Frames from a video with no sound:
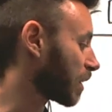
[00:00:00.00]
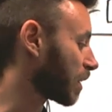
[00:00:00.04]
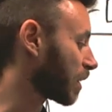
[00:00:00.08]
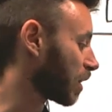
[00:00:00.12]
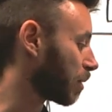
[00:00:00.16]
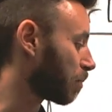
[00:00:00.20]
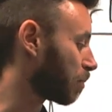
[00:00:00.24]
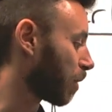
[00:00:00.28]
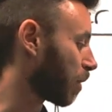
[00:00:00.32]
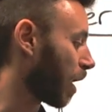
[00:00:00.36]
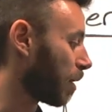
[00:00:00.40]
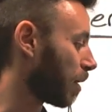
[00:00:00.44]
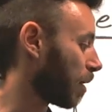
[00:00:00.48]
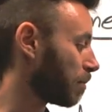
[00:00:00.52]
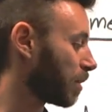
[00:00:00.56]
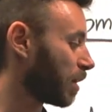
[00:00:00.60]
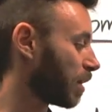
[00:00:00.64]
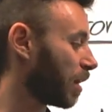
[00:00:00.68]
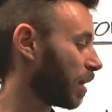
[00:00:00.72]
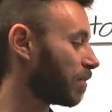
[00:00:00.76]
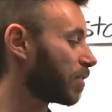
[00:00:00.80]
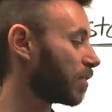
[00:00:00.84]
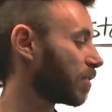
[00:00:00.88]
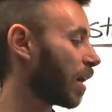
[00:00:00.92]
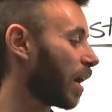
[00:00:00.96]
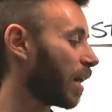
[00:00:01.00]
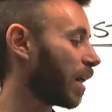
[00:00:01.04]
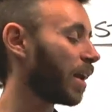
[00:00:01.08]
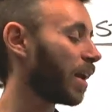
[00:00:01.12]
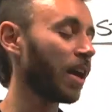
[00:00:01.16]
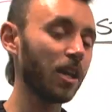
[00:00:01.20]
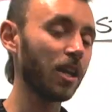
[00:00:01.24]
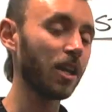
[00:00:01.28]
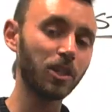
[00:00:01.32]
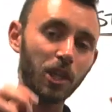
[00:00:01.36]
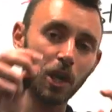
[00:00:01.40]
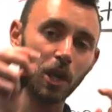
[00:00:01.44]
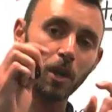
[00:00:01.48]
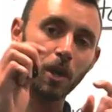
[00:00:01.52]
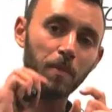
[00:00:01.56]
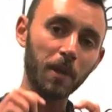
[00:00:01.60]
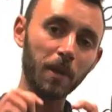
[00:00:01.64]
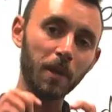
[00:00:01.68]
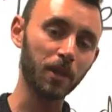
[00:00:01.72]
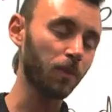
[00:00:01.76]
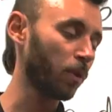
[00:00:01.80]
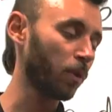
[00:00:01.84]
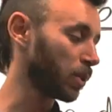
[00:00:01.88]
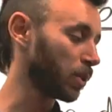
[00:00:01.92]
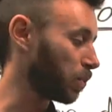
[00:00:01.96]
on the problems that they've got, cherry pick
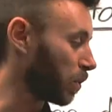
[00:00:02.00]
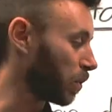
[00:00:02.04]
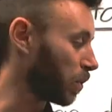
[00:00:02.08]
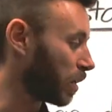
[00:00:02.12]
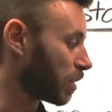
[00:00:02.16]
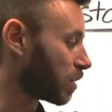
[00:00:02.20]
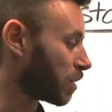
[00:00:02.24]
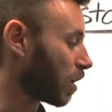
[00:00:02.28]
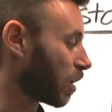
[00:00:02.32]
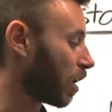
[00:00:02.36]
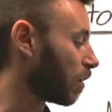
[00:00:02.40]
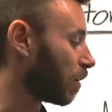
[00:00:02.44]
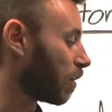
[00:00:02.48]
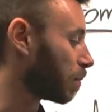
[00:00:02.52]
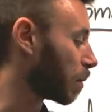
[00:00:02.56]
the ones we can solve,